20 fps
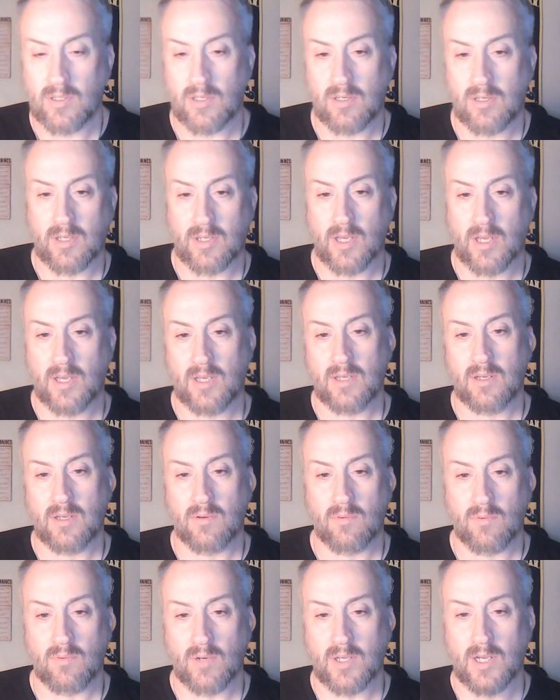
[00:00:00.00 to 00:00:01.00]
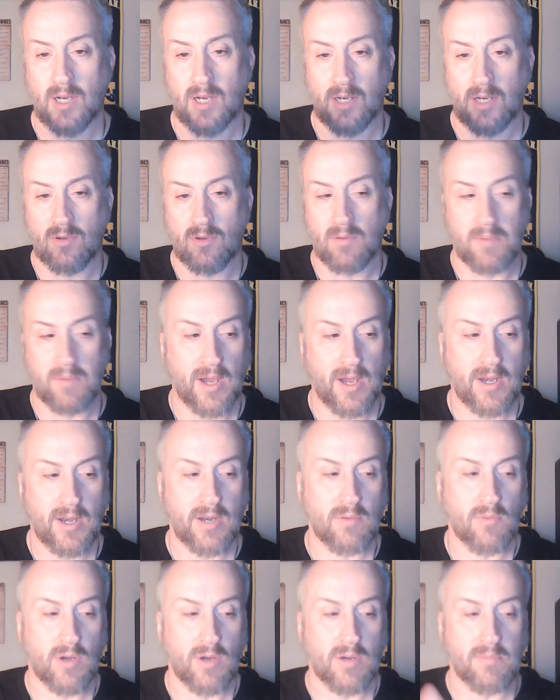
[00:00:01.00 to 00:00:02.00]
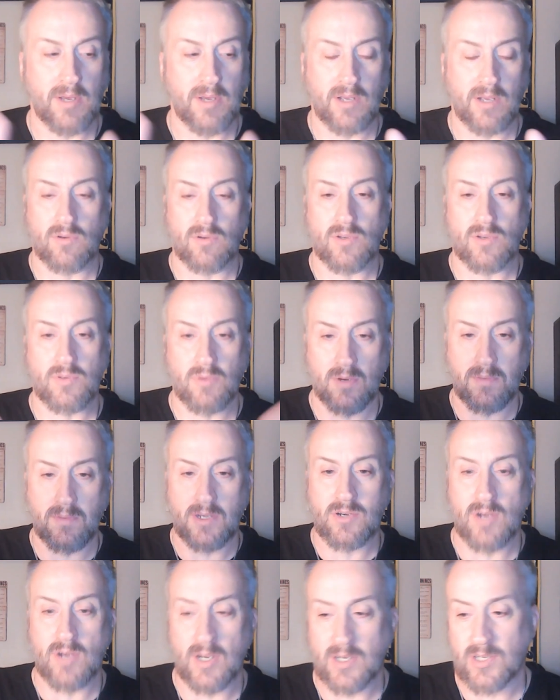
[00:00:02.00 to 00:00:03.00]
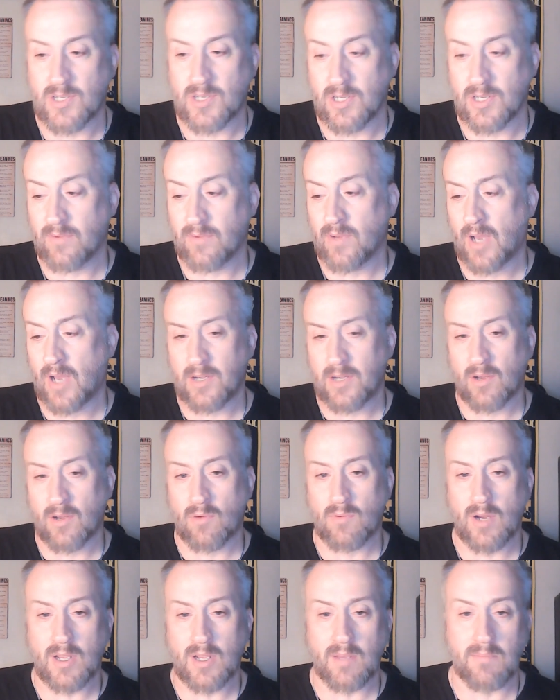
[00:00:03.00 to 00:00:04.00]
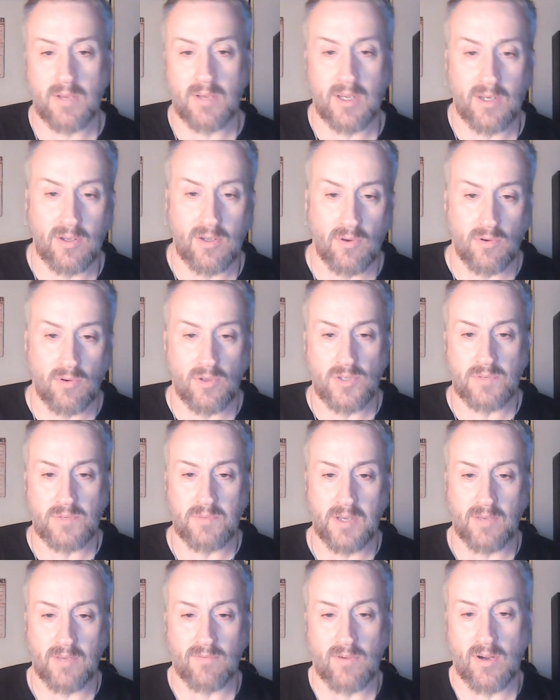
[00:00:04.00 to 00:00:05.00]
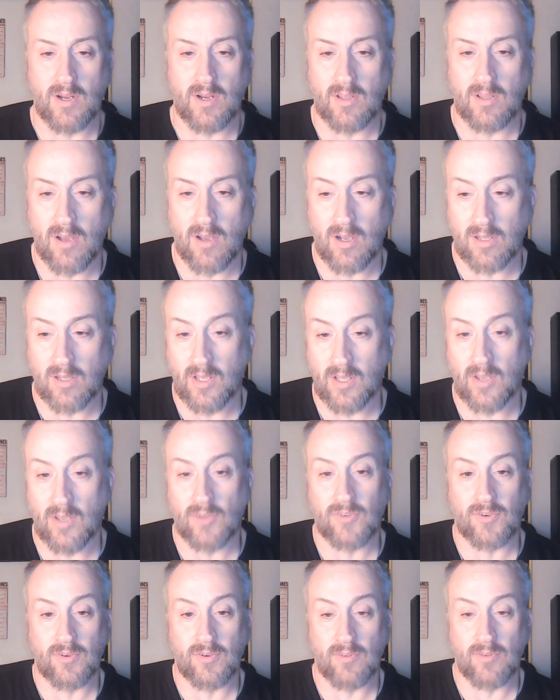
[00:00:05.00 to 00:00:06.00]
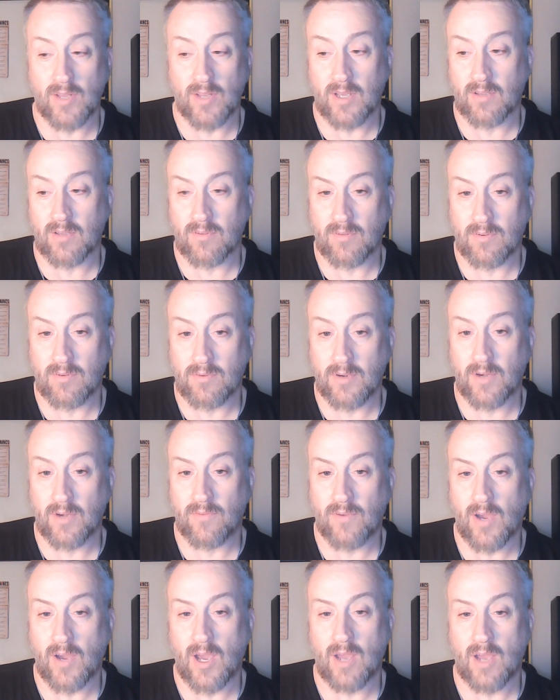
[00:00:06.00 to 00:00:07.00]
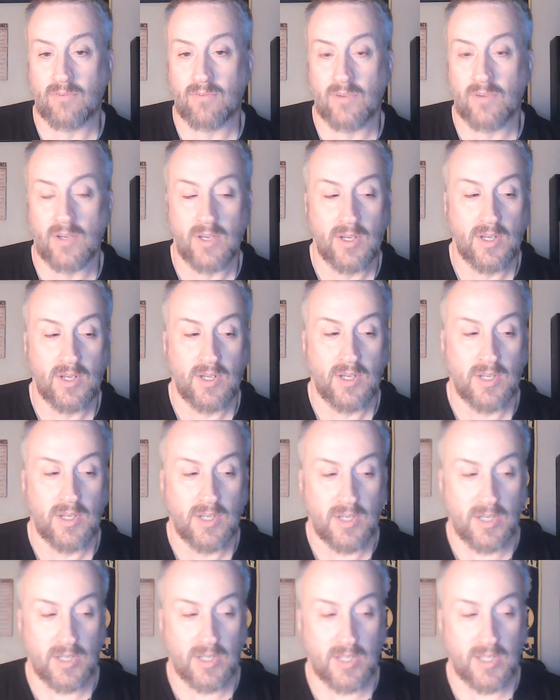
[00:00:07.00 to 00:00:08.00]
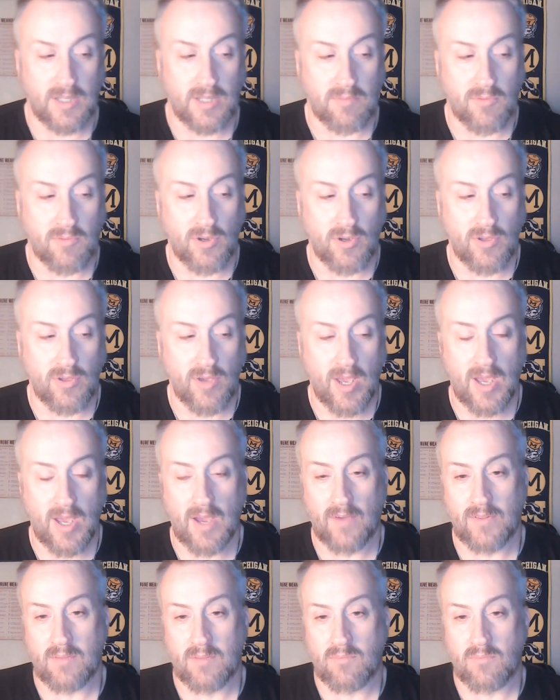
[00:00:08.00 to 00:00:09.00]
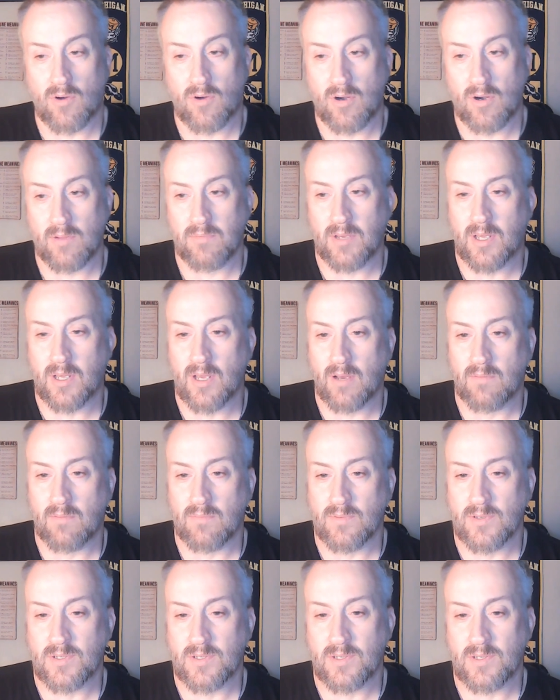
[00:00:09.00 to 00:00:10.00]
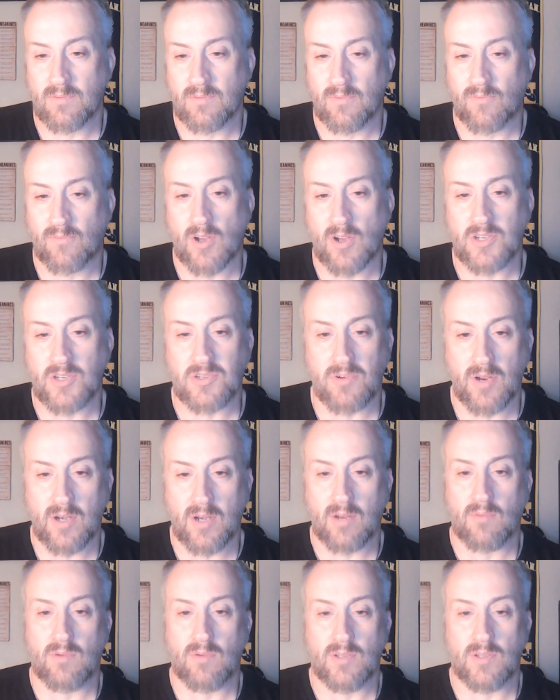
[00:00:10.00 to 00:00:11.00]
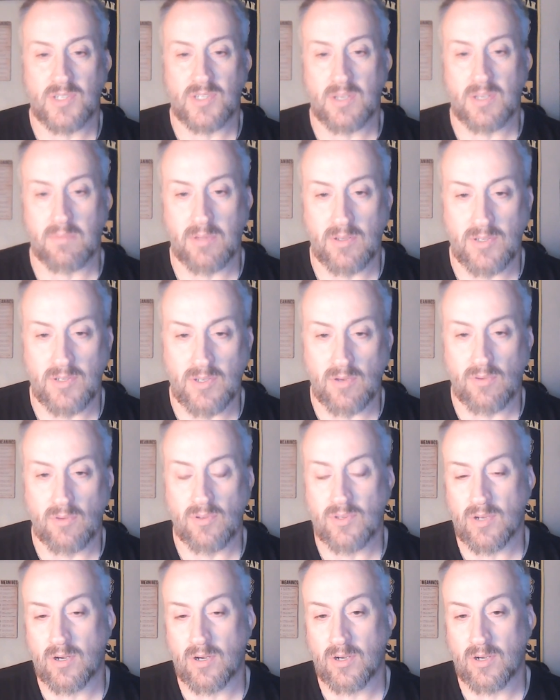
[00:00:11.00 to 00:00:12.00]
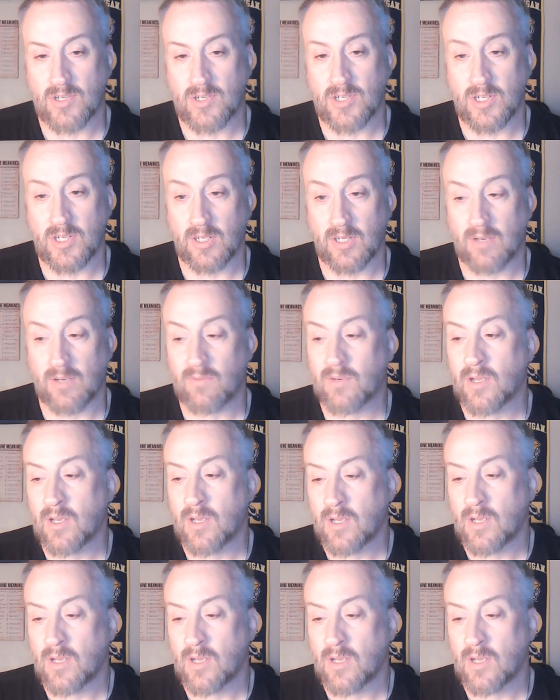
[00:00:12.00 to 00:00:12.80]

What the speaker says: Okay, what can I do about it? What are my goals? What am I trying to achieve? I don't recommend goals being very long list, like 3 to 5. Okay, the more you have, the more it becomes frustrating when some of those goals aren't achieved.